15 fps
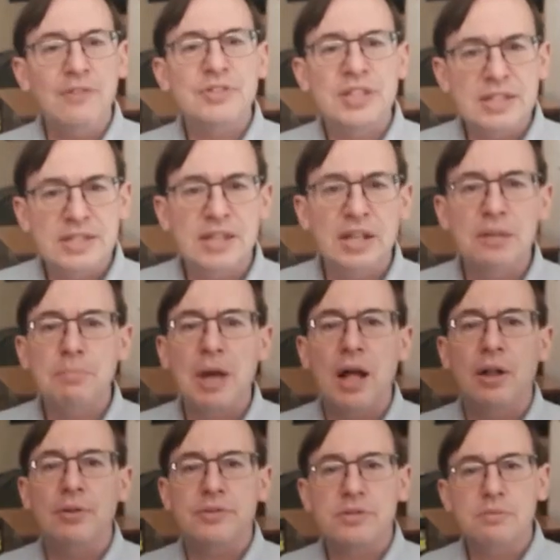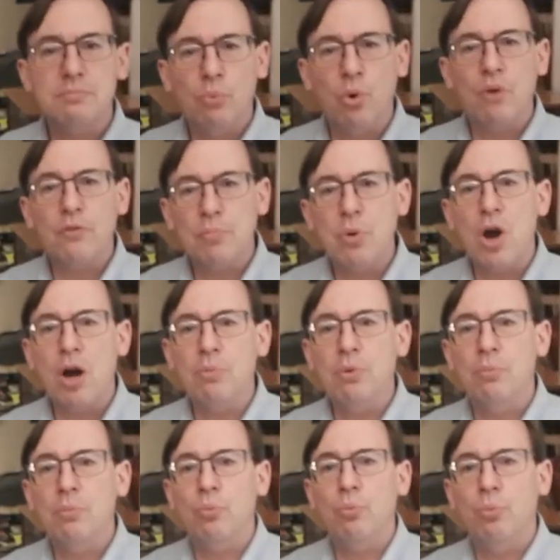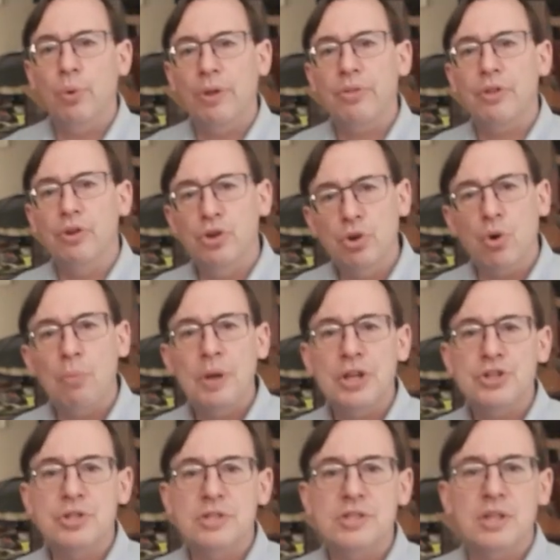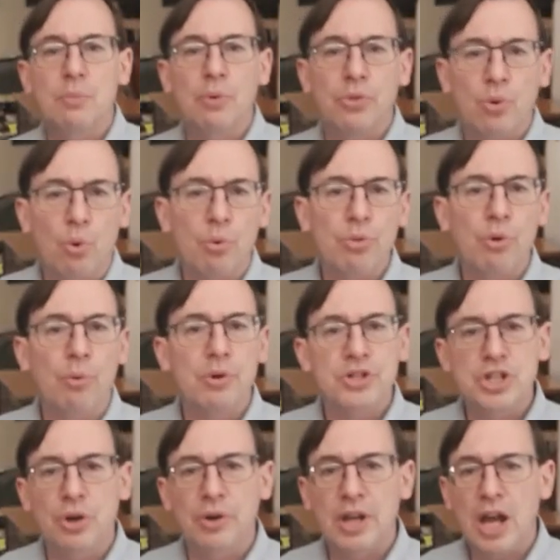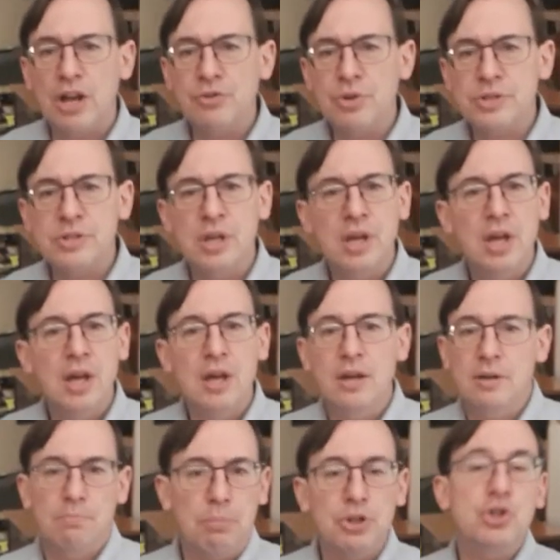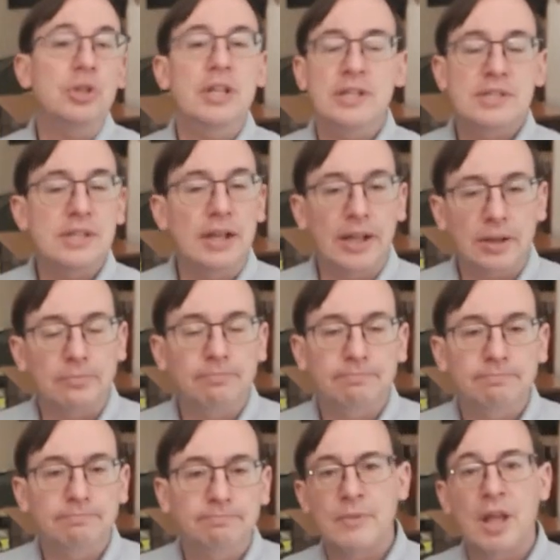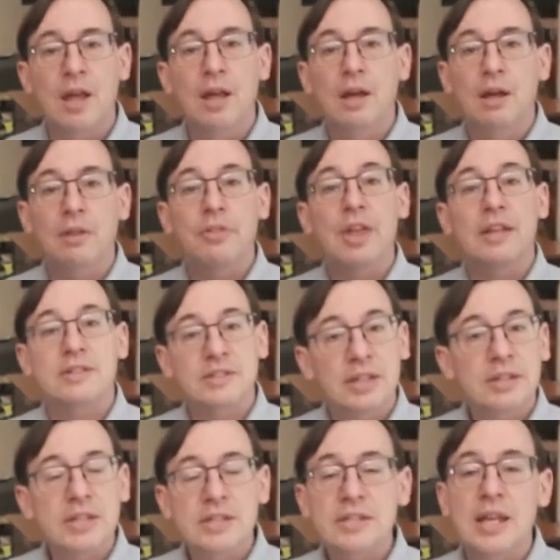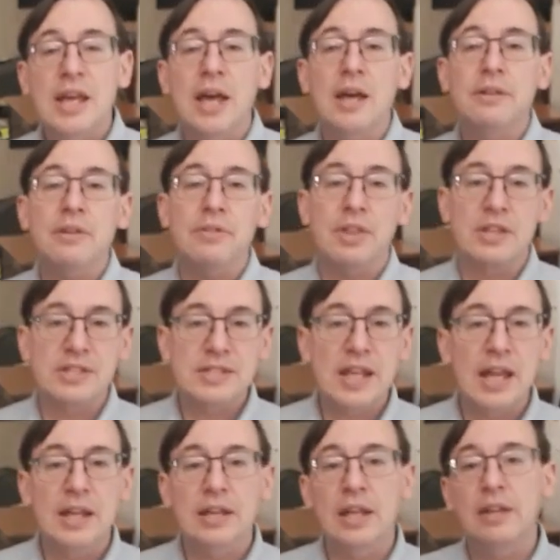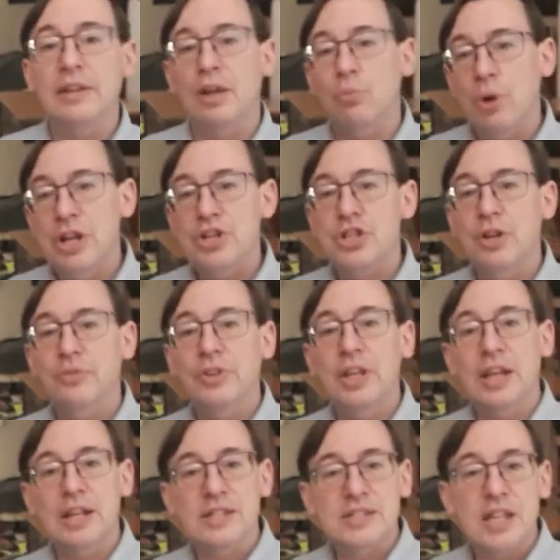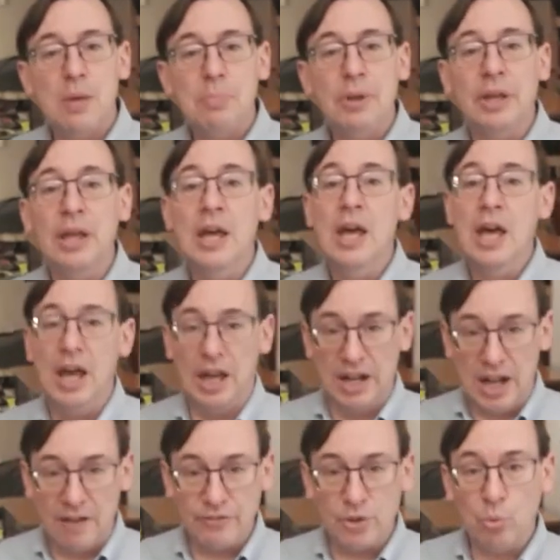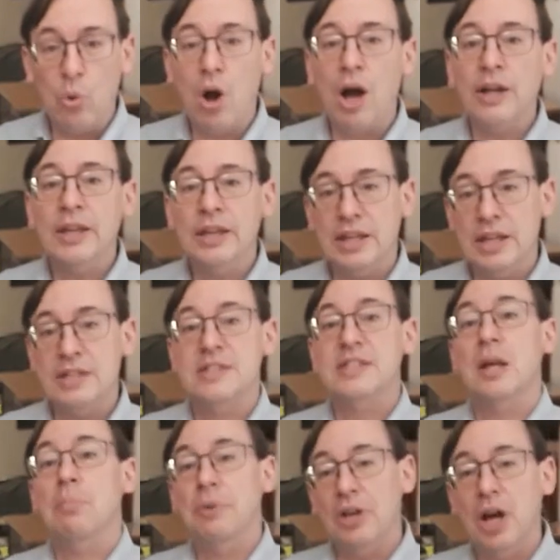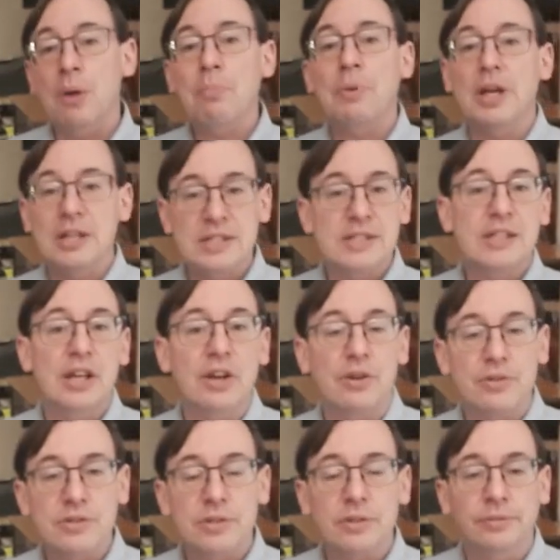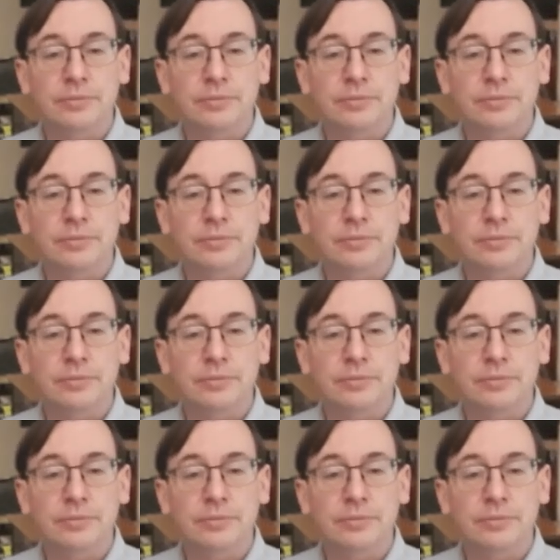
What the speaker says: seen sitting balance more of a problem with neuro patients than with ortho or geriatrics, but you need sitting. Then sit to stand, then standing, then weight shifting and stepping, and after walking, it's stepping up and stairs.